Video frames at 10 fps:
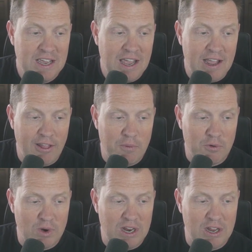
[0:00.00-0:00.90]
L M
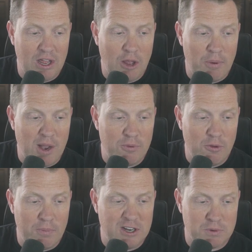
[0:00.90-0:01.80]
Arena, a popular
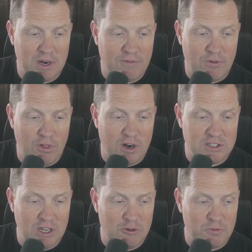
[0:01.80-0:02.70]
benchmarking for large
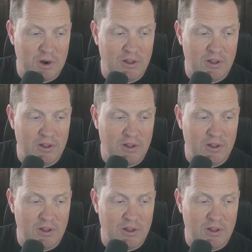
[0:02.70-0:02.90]
language model,